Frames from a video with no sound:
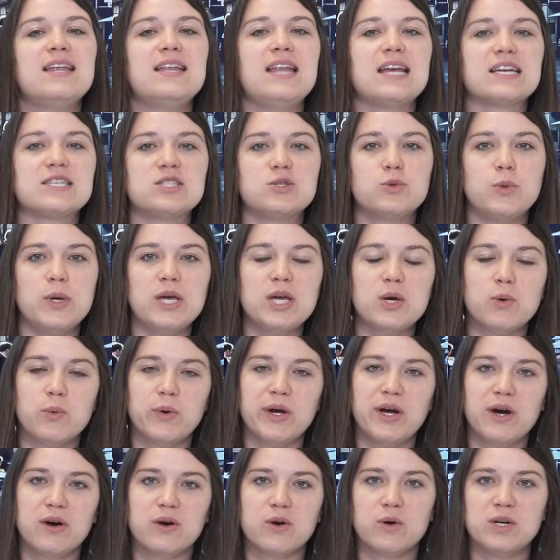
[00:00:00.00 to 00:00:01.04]
Next week,
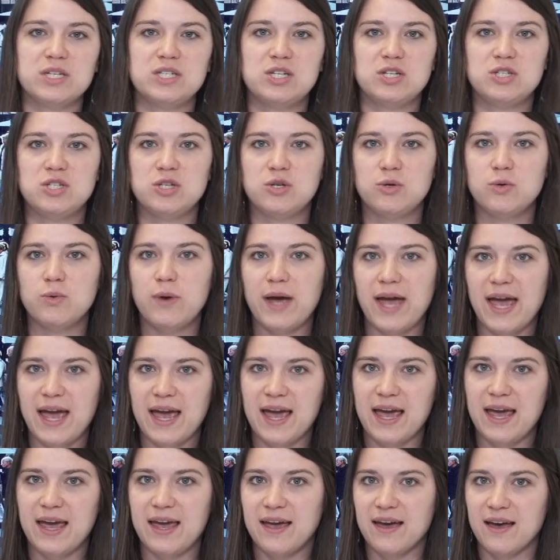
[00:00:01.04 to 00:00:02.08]
we are going to do
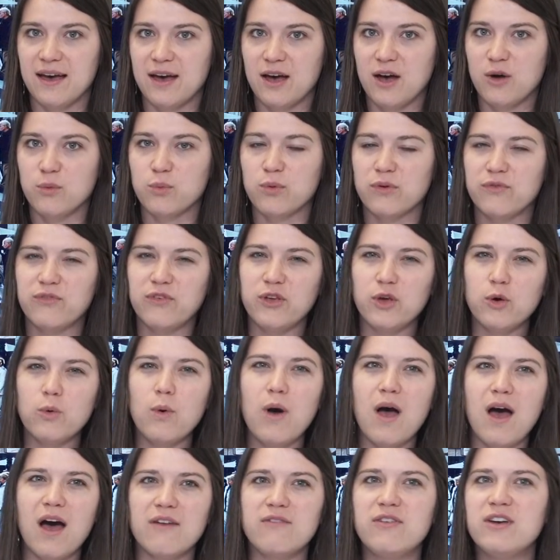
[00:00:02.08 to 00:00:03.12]
a
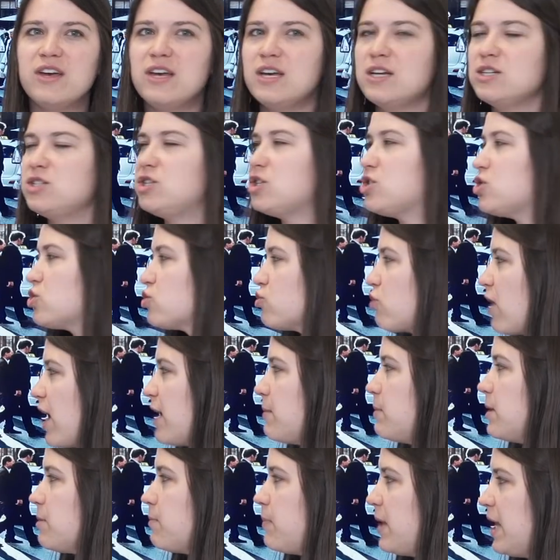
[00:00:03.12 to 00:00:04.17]
review of
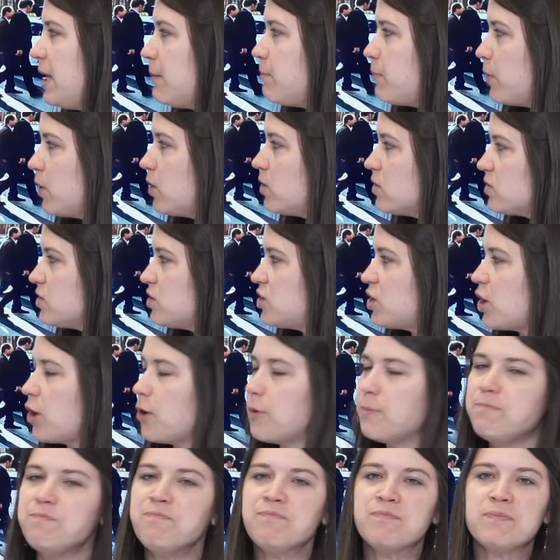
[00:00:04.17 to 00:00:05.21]
describing people.
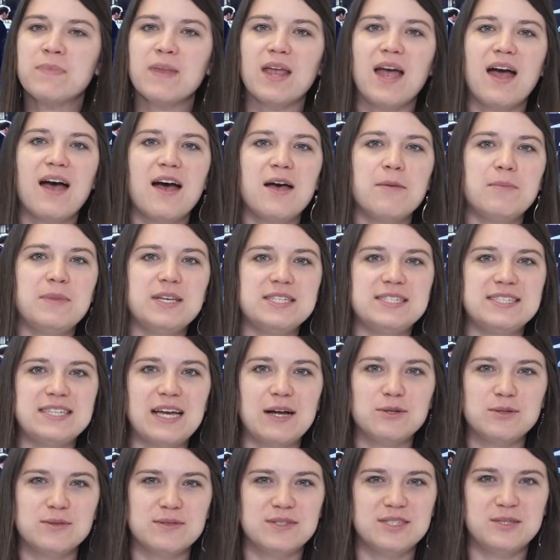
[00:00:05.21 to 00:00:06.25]
So this
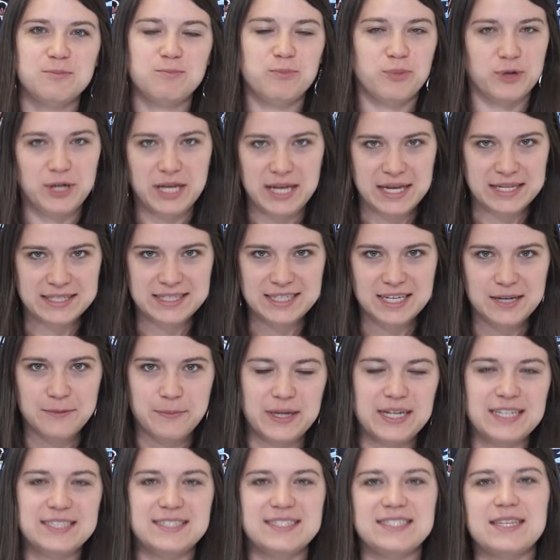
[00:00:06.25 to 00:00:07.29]
sounds pretty easy,
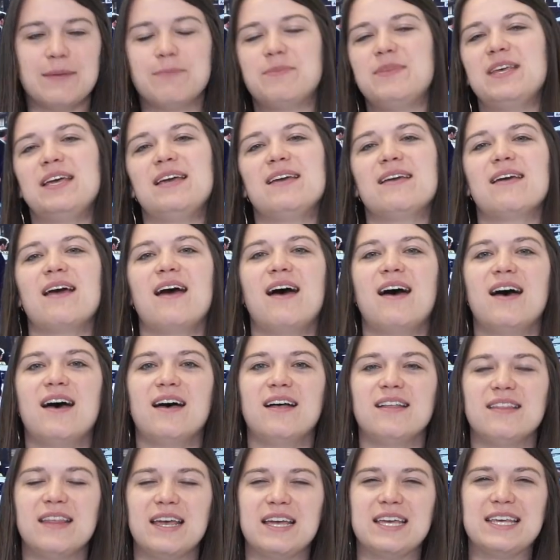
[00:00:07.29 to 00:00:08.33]
but it's something
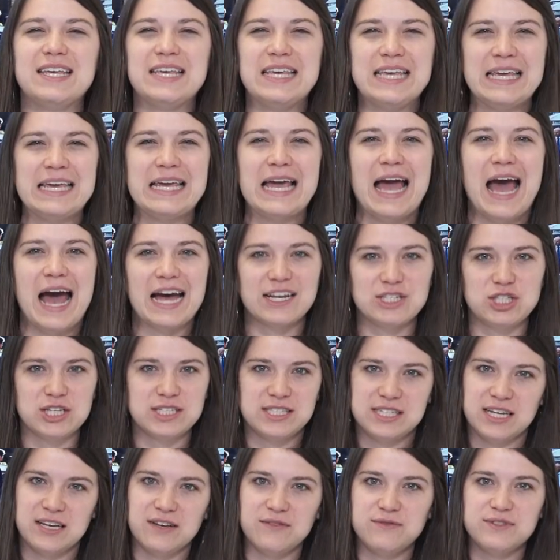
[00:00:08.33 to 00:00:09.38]
like key
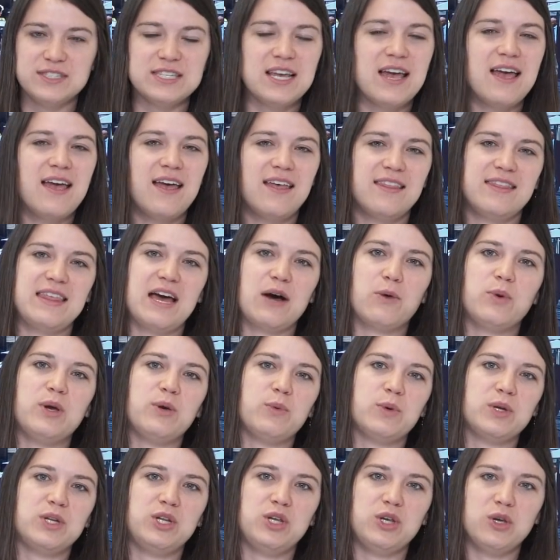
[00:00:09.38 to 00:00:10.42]
adjectives that
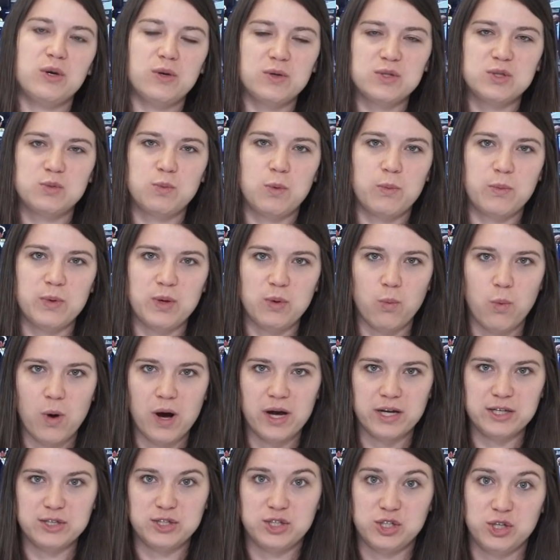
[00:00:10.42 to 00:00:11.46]
we would use when we
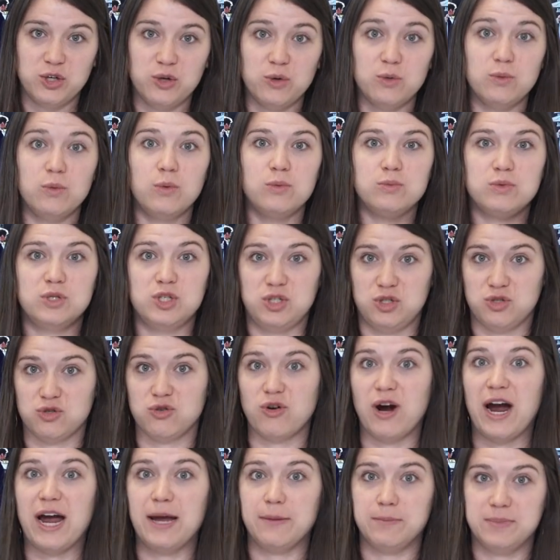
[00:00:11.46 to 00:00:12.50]
want to
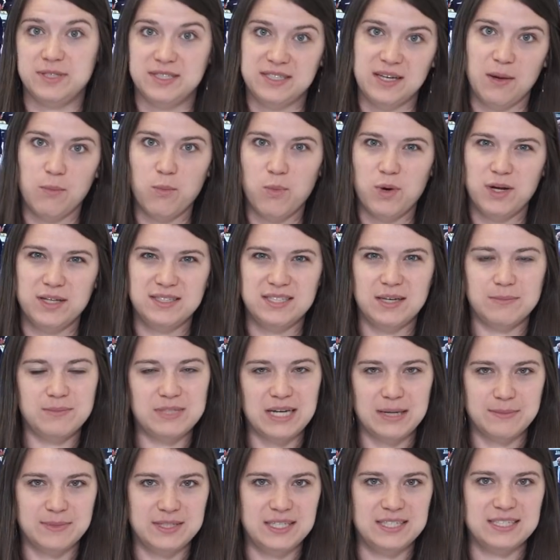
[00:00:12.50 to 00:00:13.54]
describe someone.
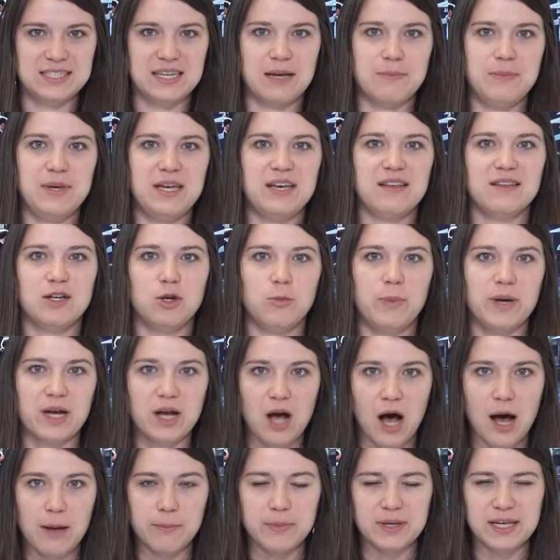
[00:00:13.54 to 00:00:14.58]
Sometimes this can be a little bit
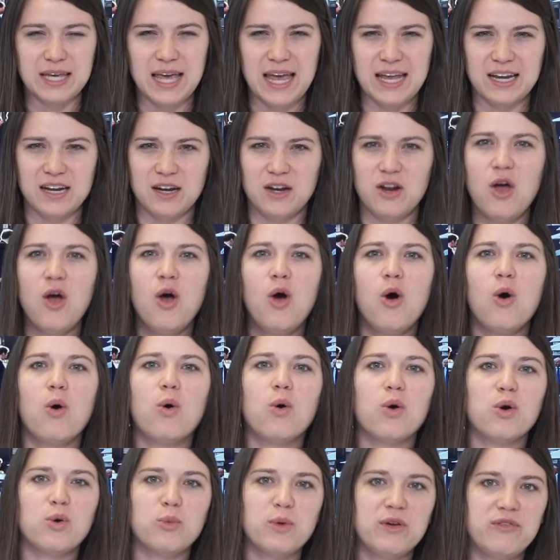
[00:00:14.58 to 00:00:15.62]
complicated,
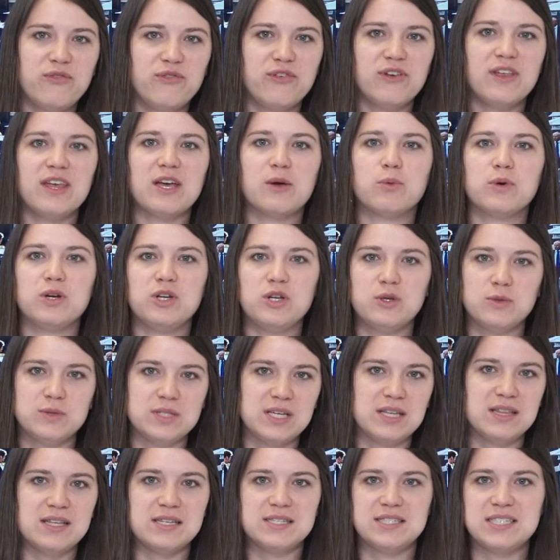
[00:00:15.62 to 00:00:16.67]
or we feel like we're
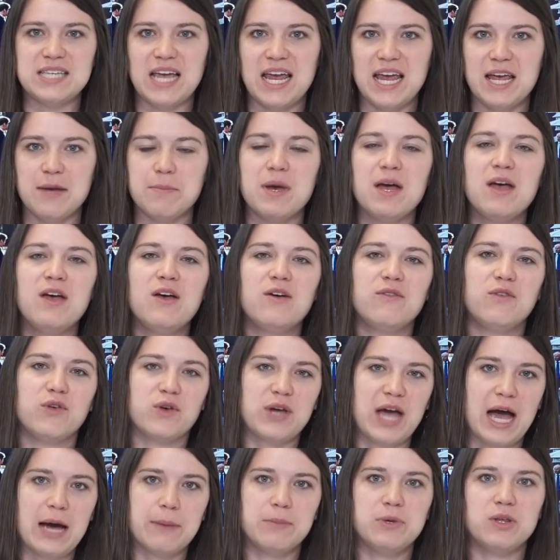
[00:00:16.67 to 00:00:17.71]
using the same
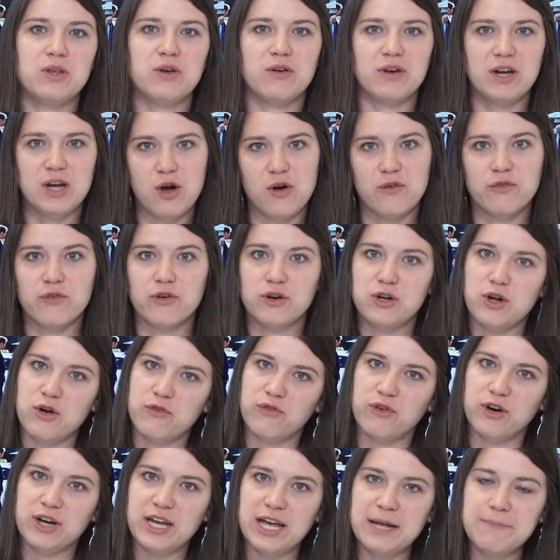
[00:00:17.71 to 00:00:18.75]
vocabulary over and
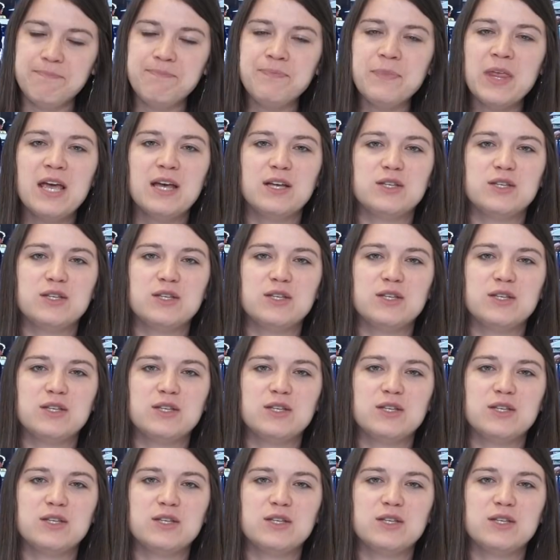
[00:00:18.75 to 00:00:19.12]
over again.